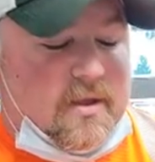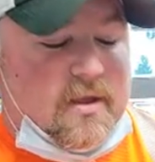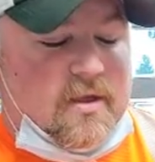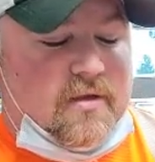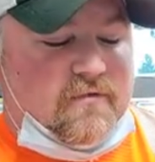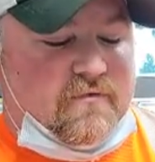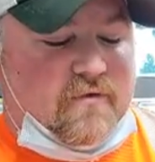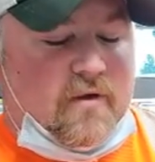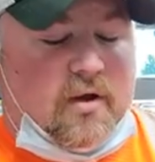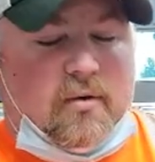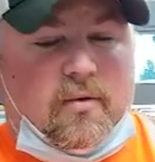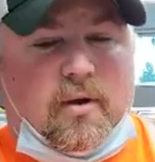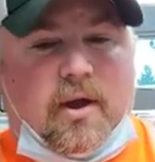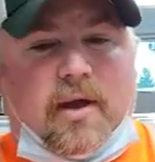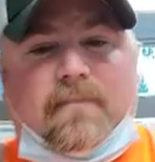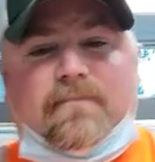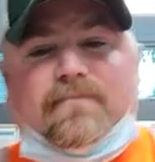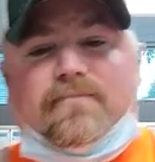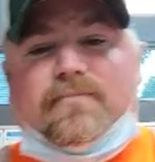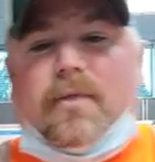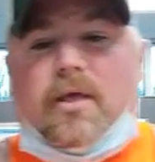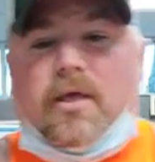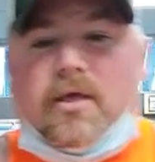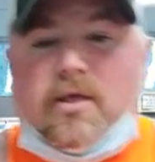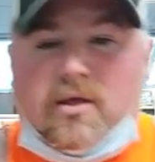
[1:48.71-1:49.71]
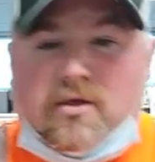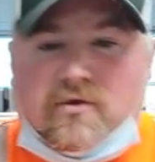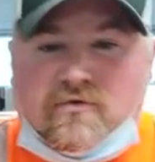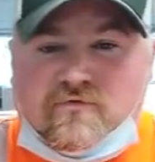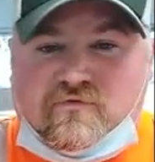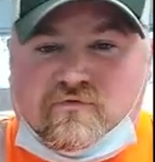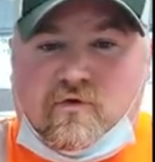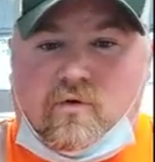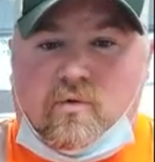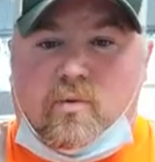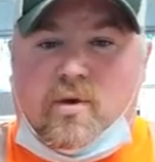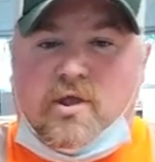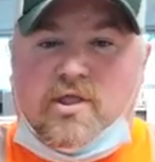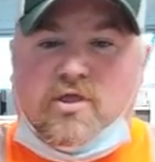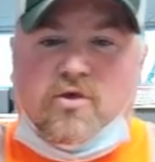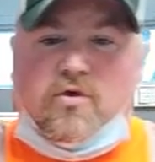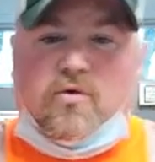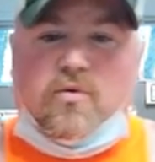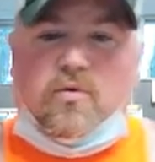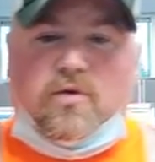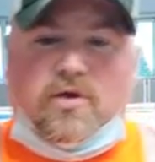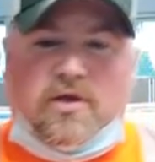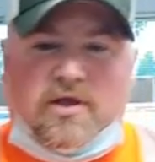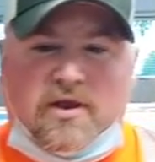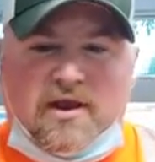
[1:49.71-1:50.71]
So anyway, so when
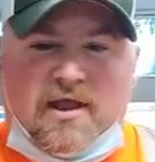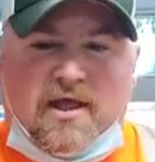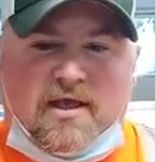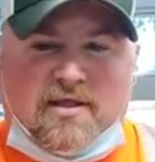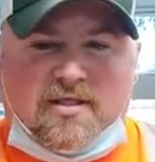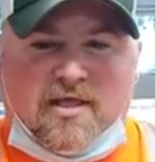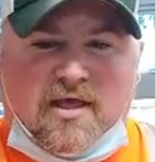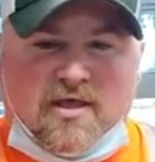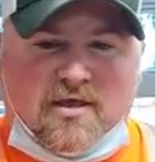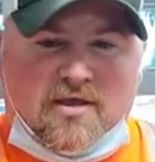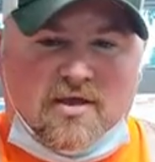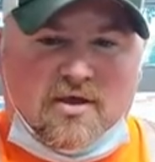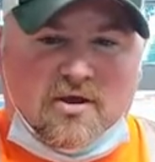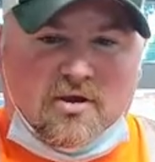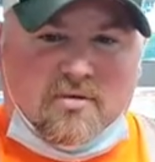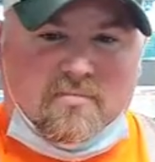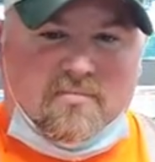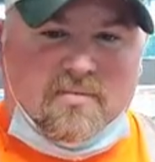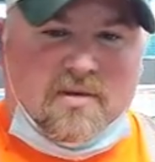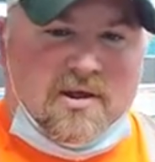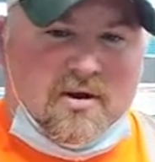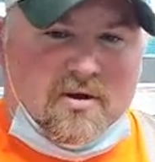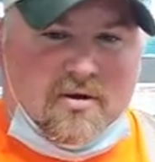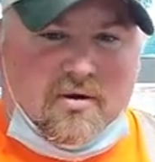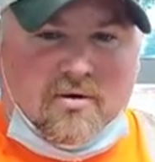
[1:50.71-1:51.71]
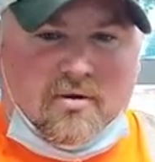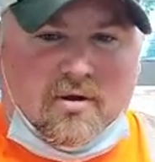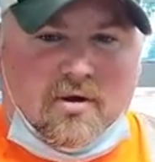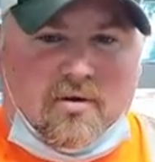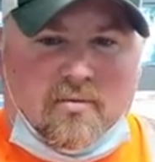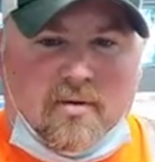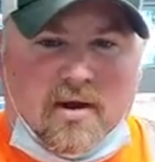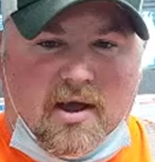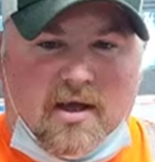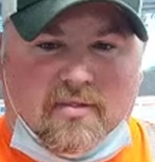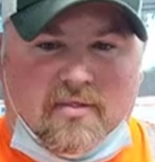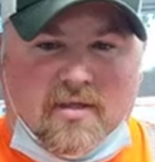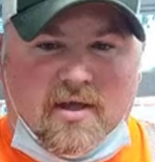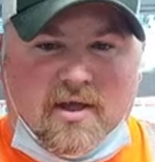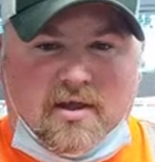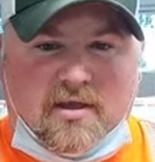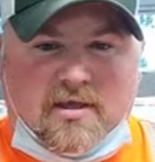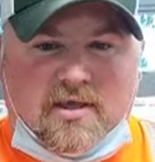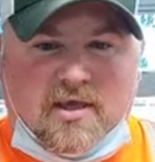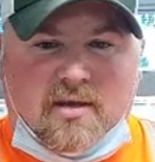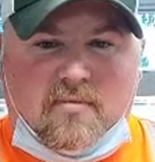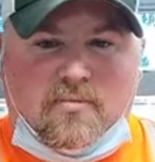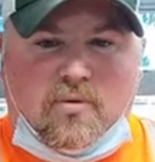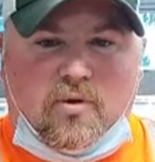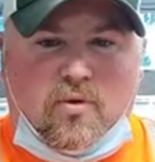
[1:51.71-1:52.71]
you connect that carabiner around that
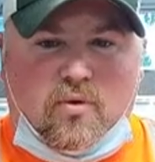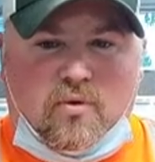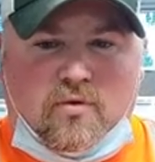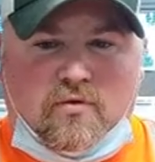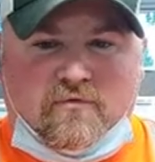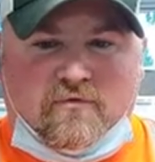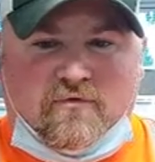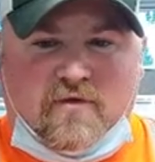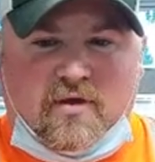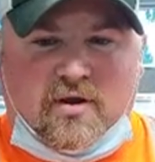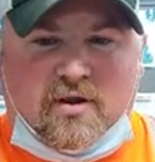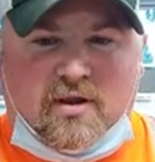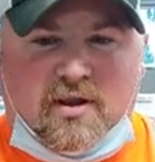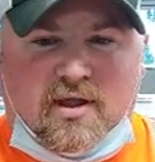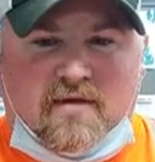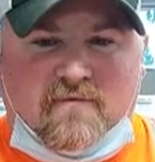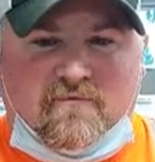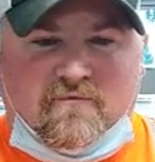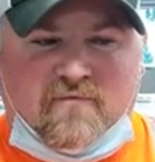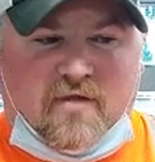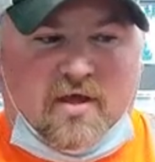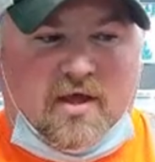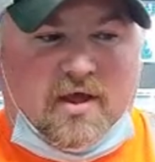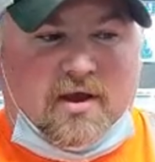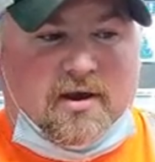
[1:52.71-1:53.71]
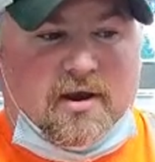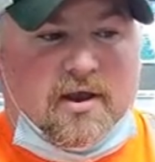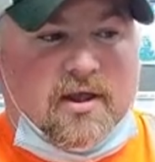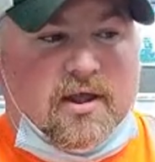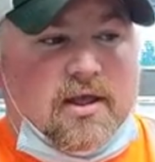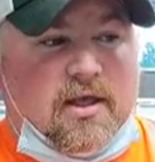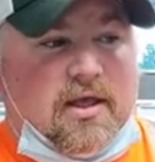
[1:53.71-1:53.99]
cable horizontal lifeline,